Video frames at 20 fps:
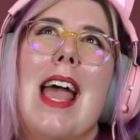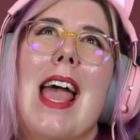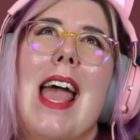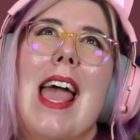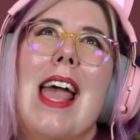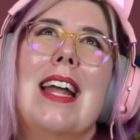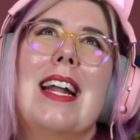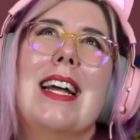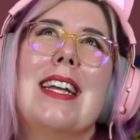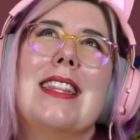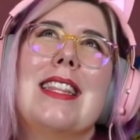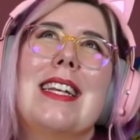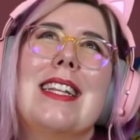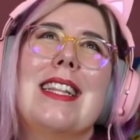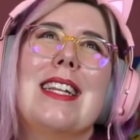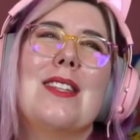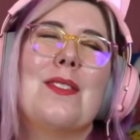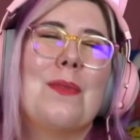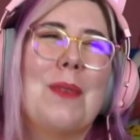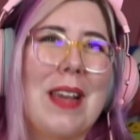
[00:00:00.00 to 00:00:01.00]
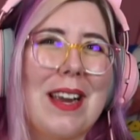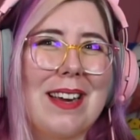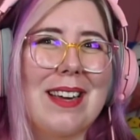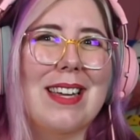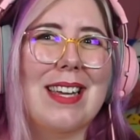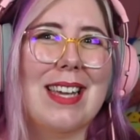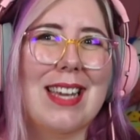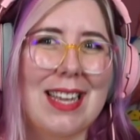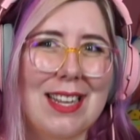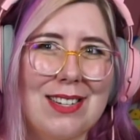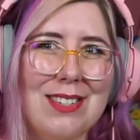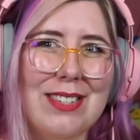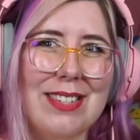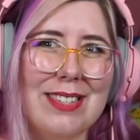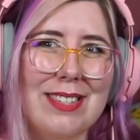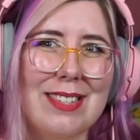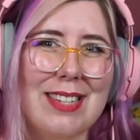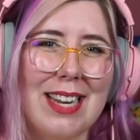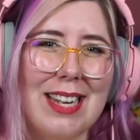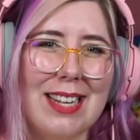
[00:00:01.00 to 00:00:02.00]
And I think that's very
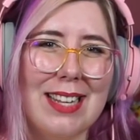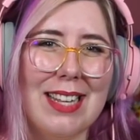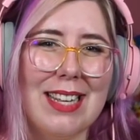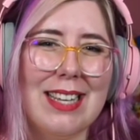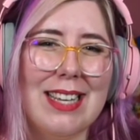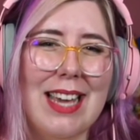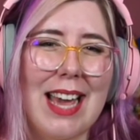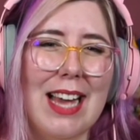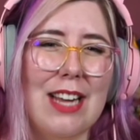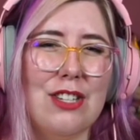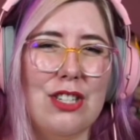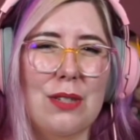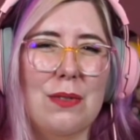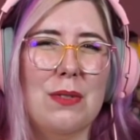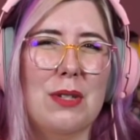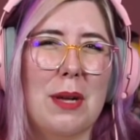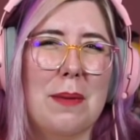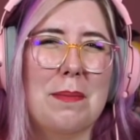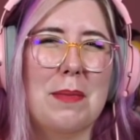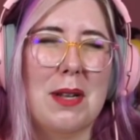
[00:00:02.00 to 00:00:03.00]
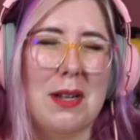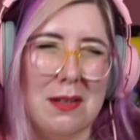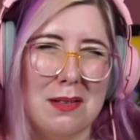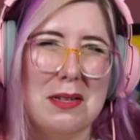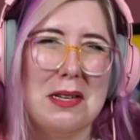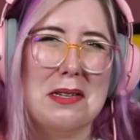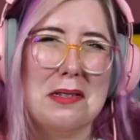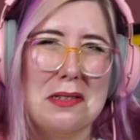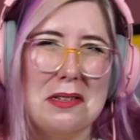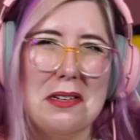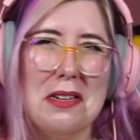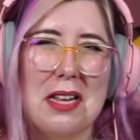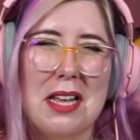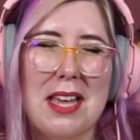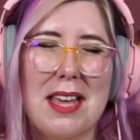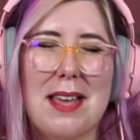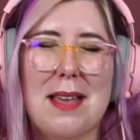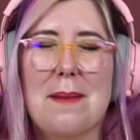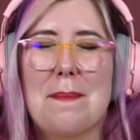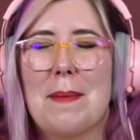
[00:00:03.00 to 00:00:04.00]
interesting. Like, yeah, she was up there
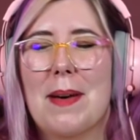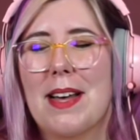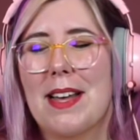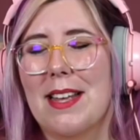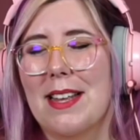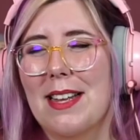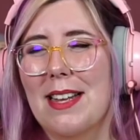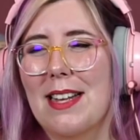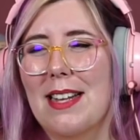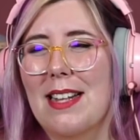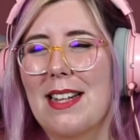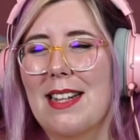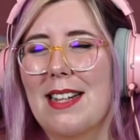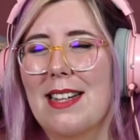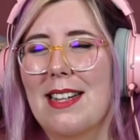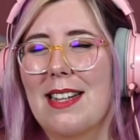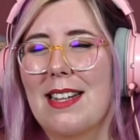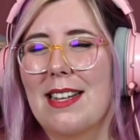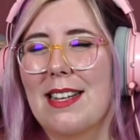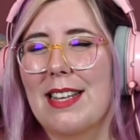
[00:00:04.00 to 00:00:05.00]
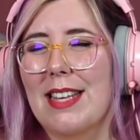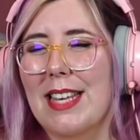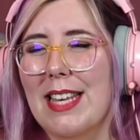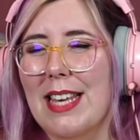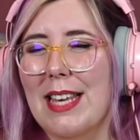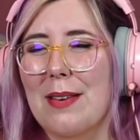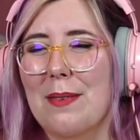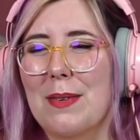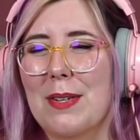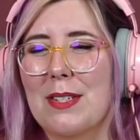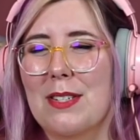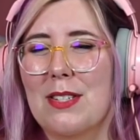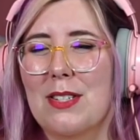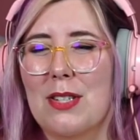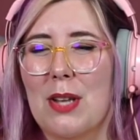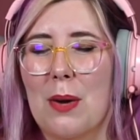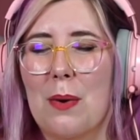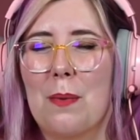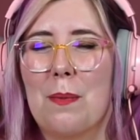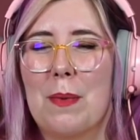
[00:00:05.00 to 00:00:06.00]
listening, but he was
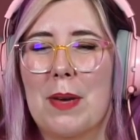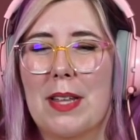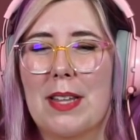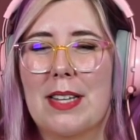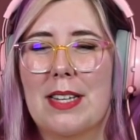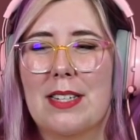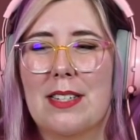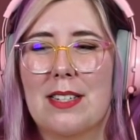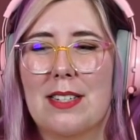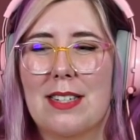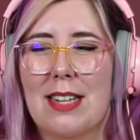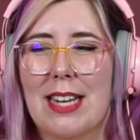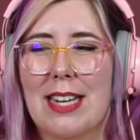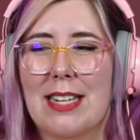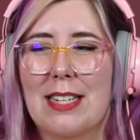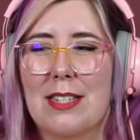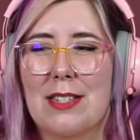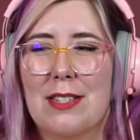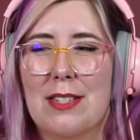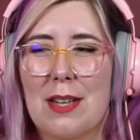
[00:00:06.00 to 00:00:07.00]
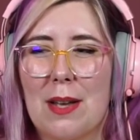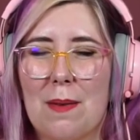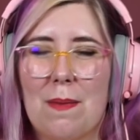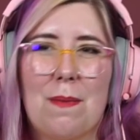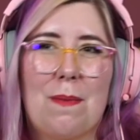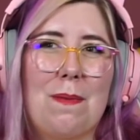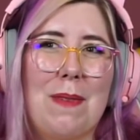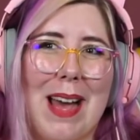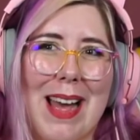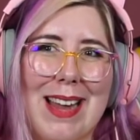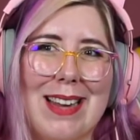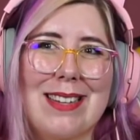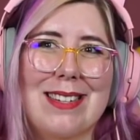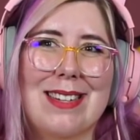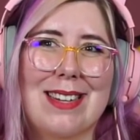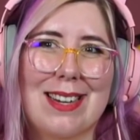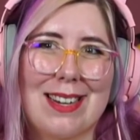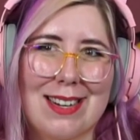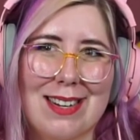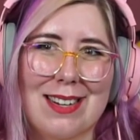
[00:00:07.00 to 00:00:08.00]
so willing to, like,
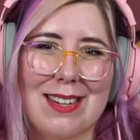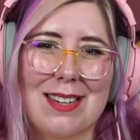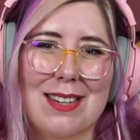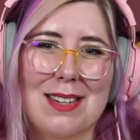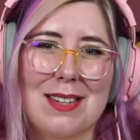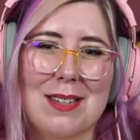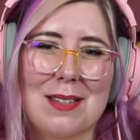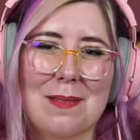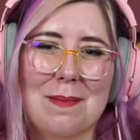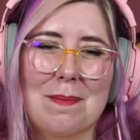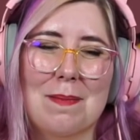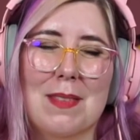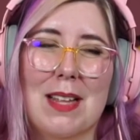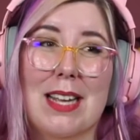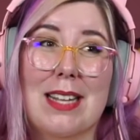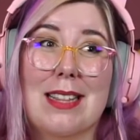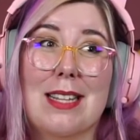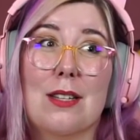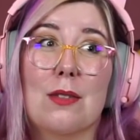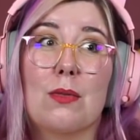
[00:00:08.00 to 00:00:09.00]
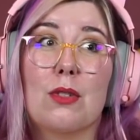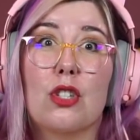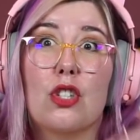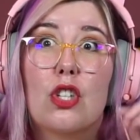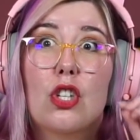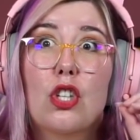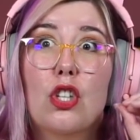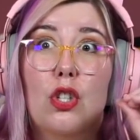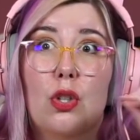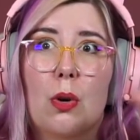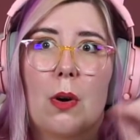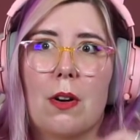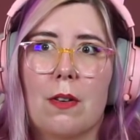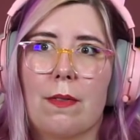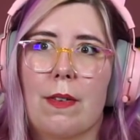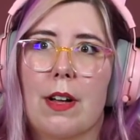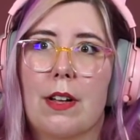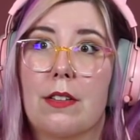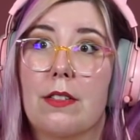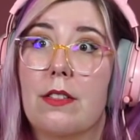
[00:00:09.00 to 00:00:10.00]
defend her. Like, this was your
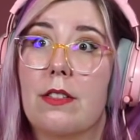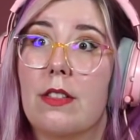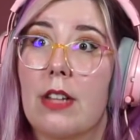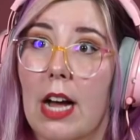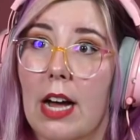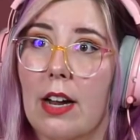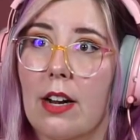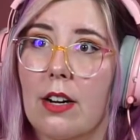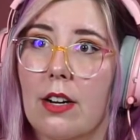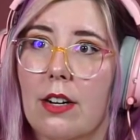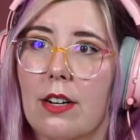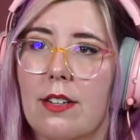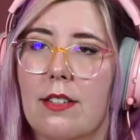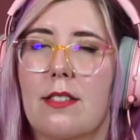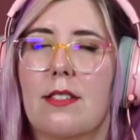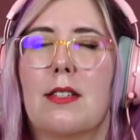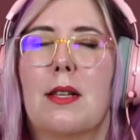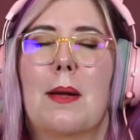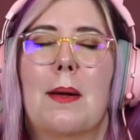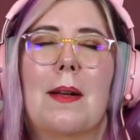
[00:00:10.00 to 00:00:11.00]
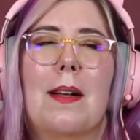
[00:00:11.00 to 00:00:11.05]
fault, not hers.